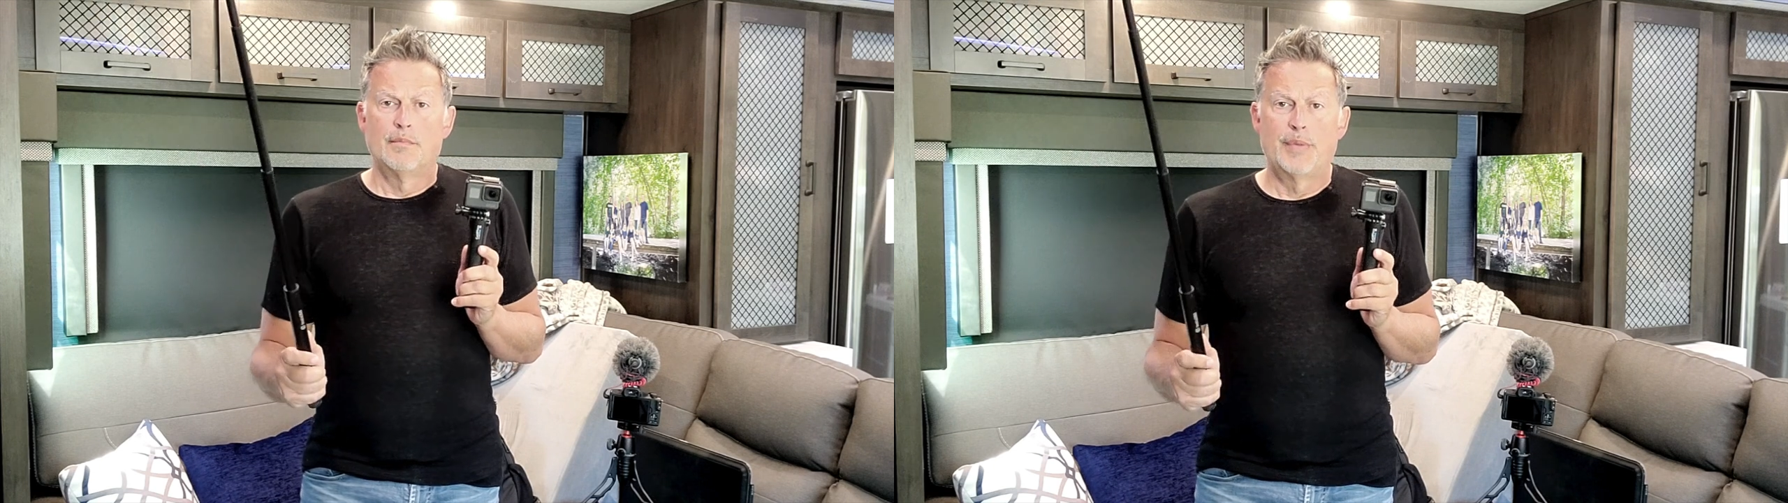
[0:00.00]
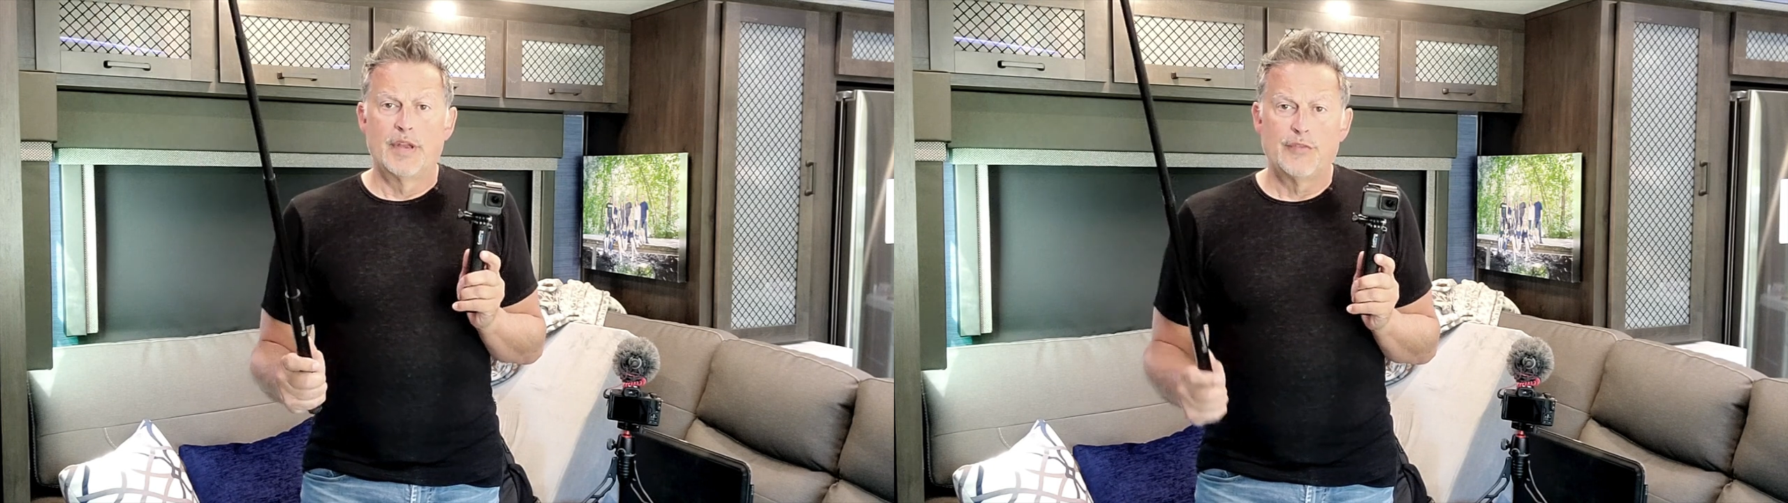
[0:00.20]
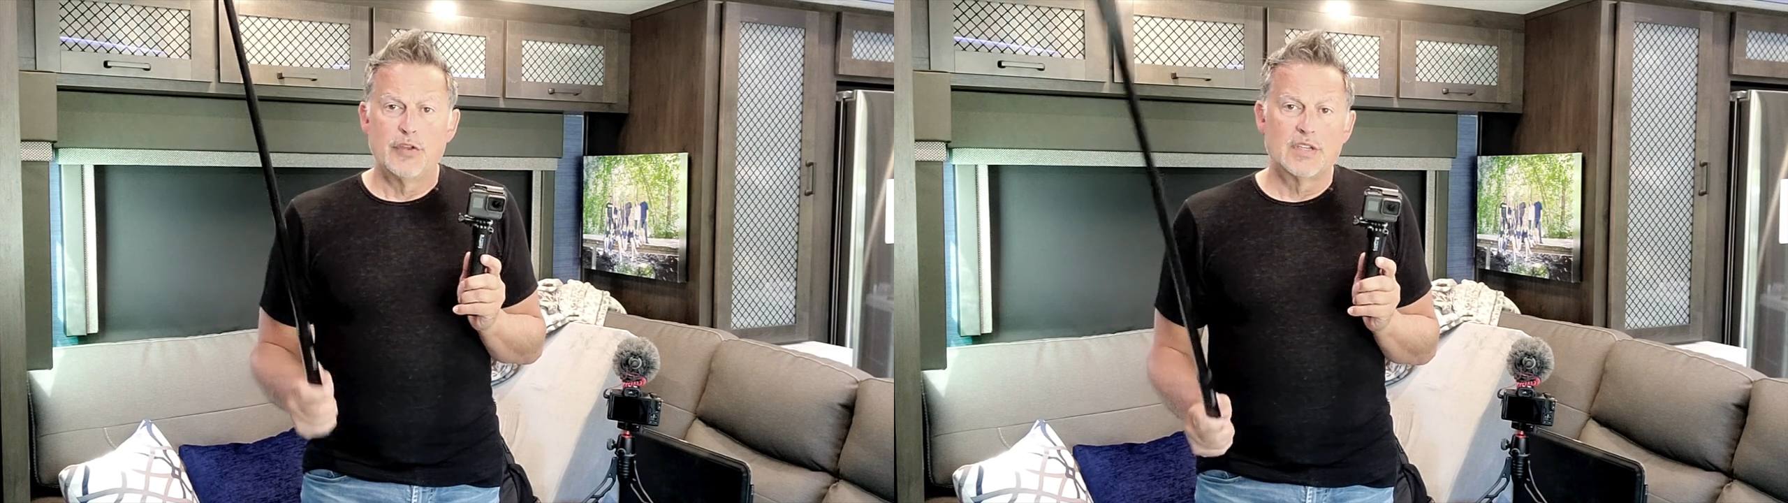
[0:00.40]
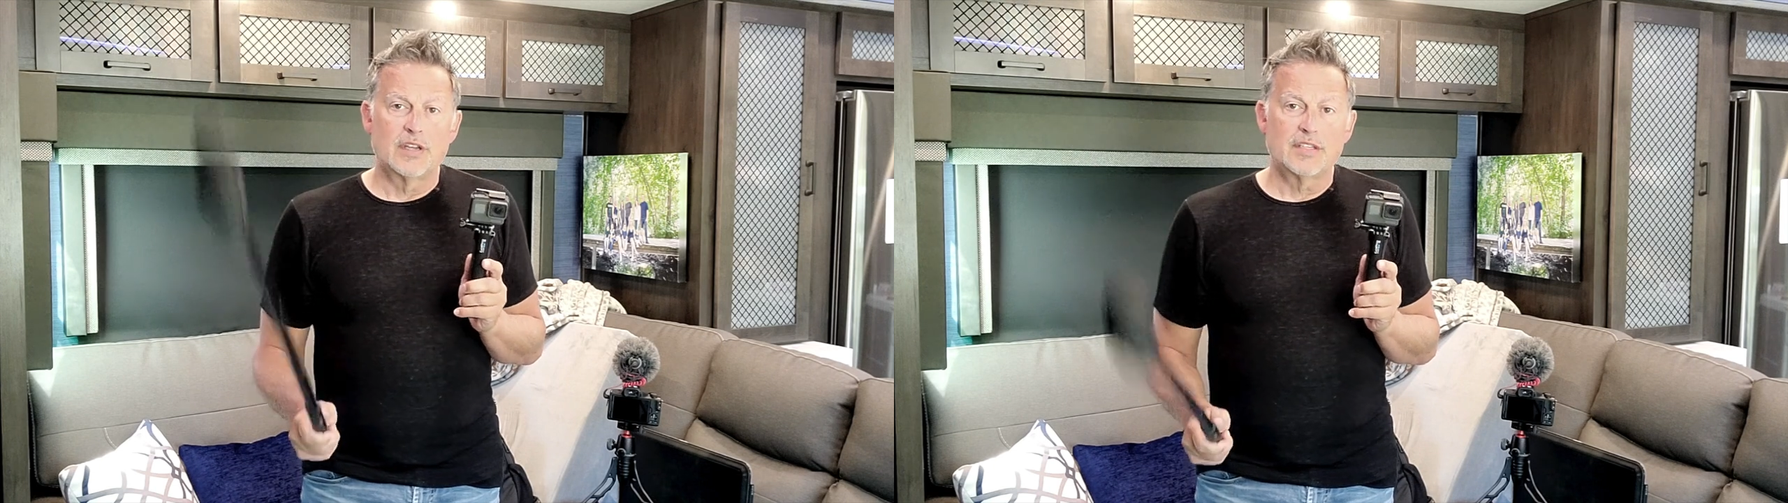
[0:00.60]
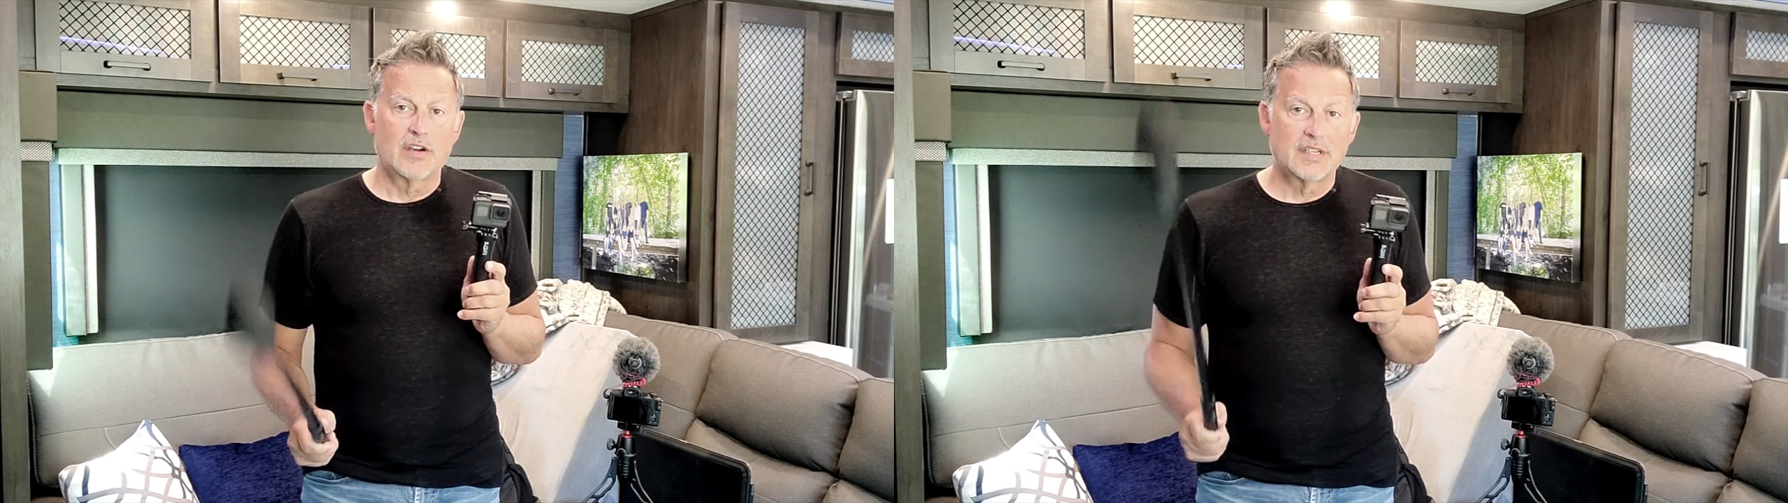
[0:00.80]
But if you
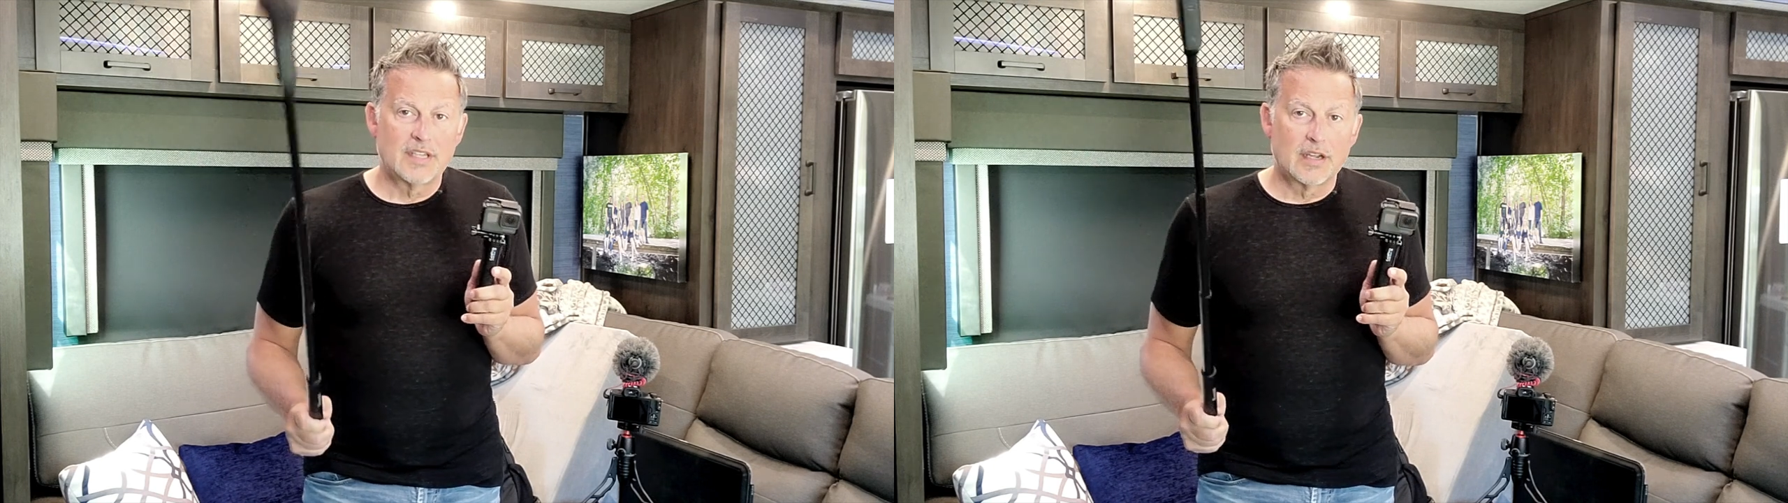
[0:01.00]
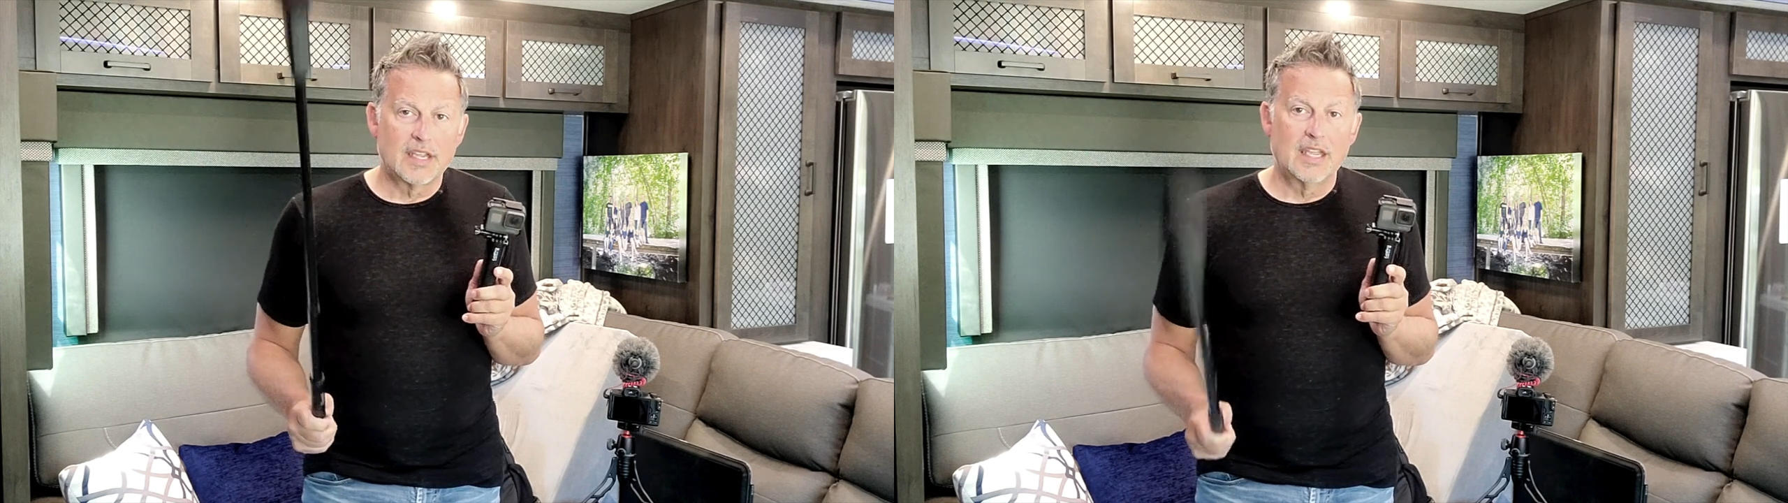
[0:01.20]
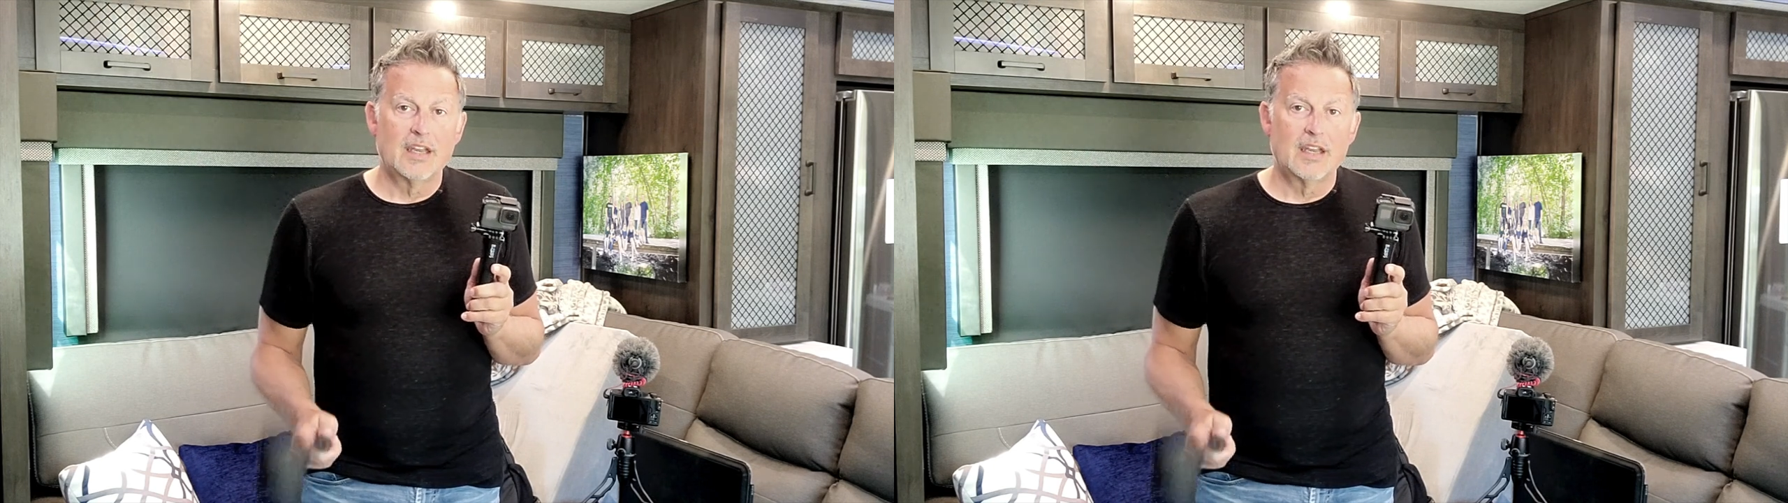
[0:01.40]
start dunking